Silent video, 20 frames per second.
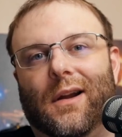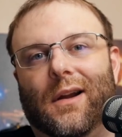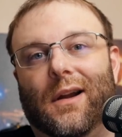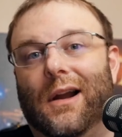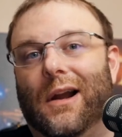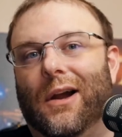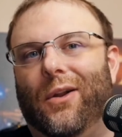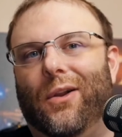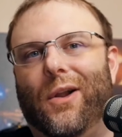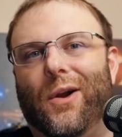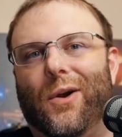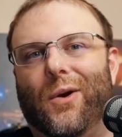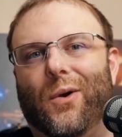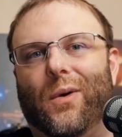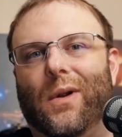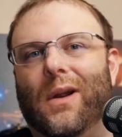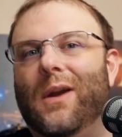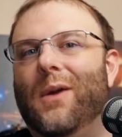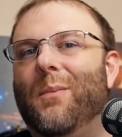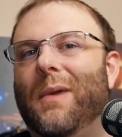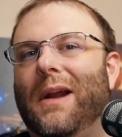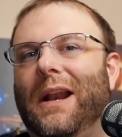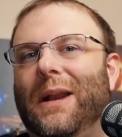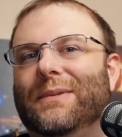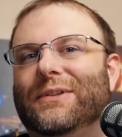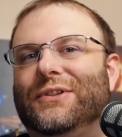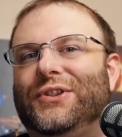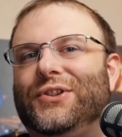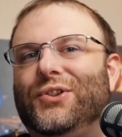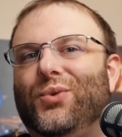Hello, my name
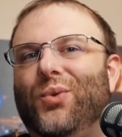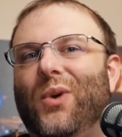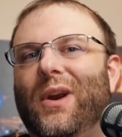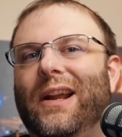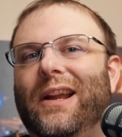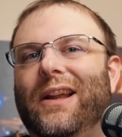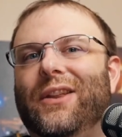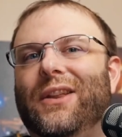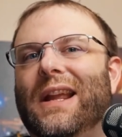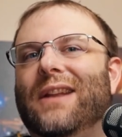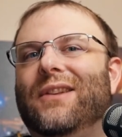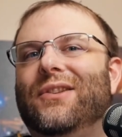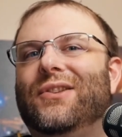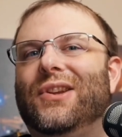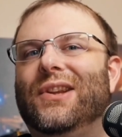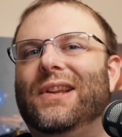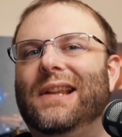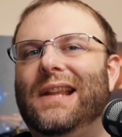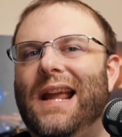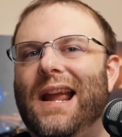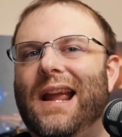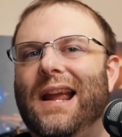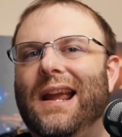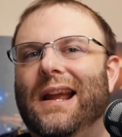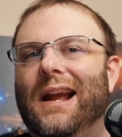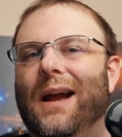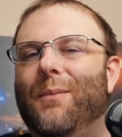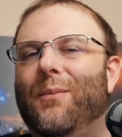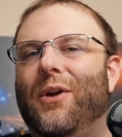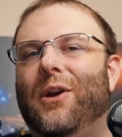is Striketh, and today
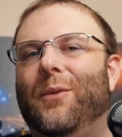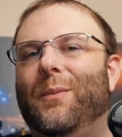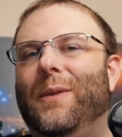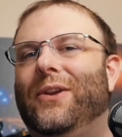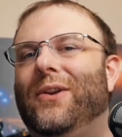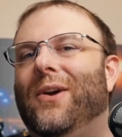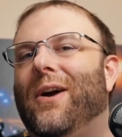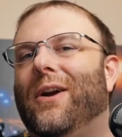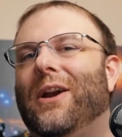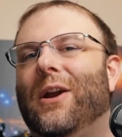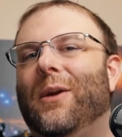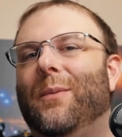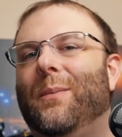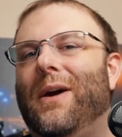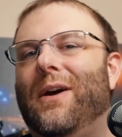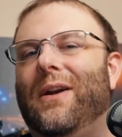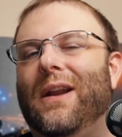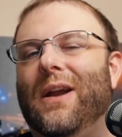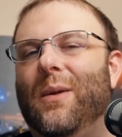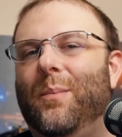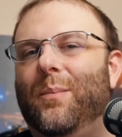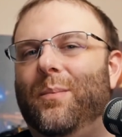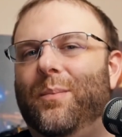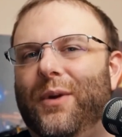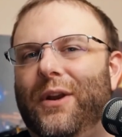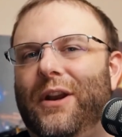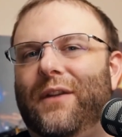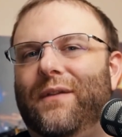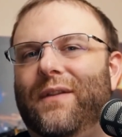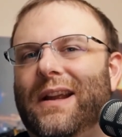I'm going to be talking about a
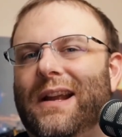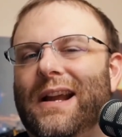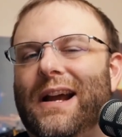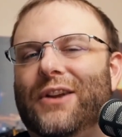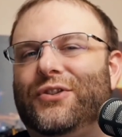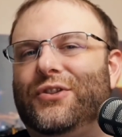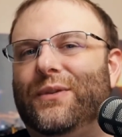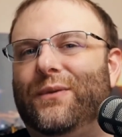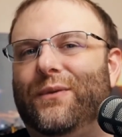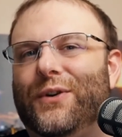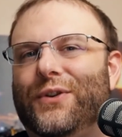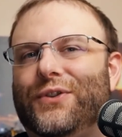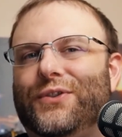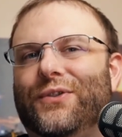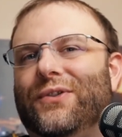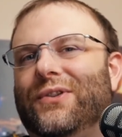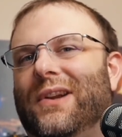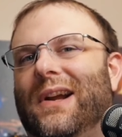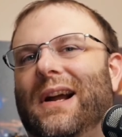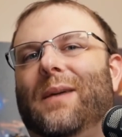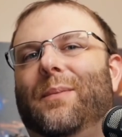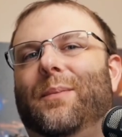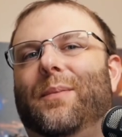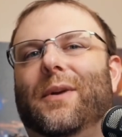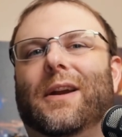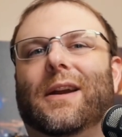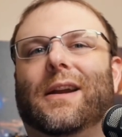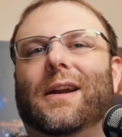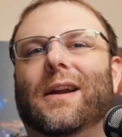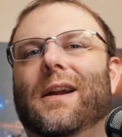bit of a controversial
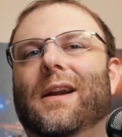topic